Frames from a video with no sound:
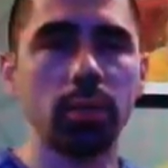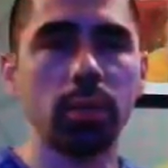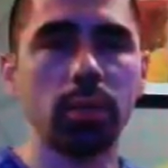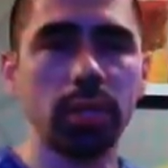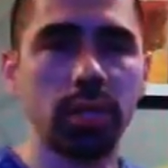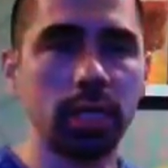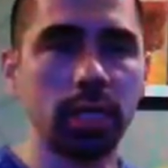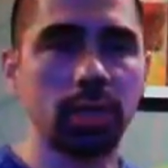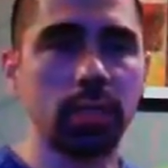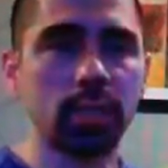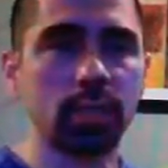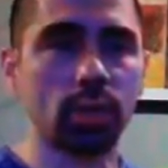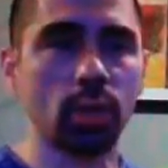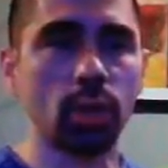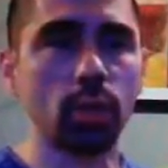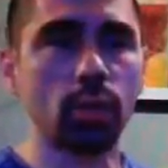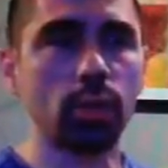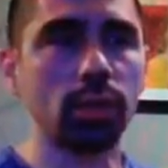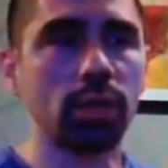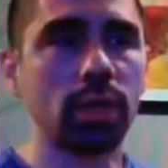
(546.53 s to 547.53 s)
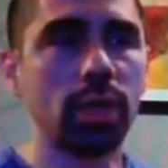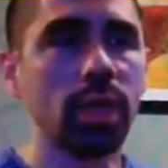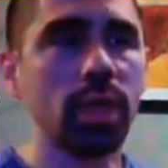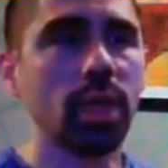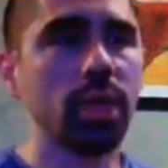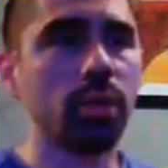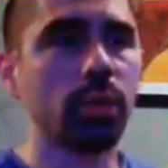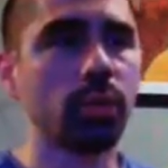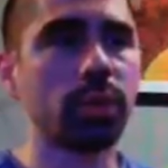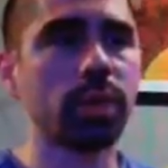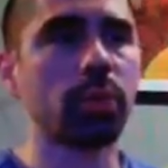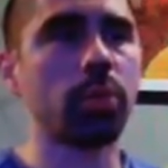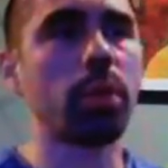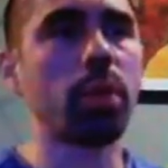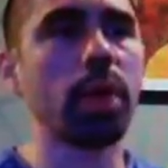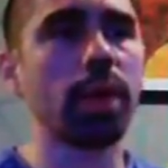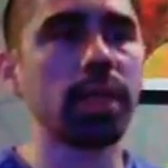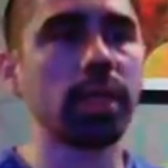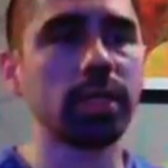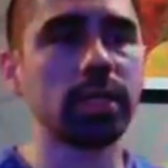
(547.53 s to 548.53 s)
we sold worth of
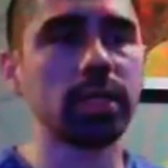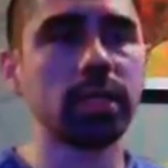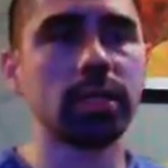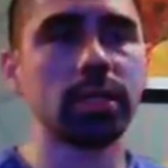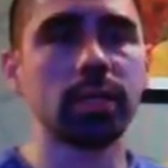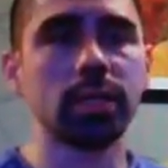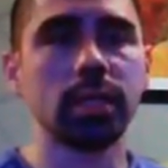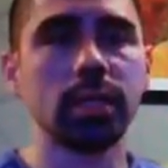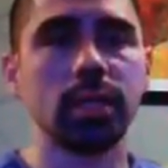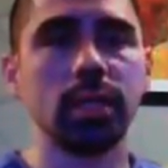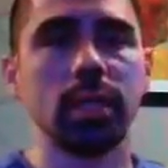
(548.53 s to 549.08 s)
products.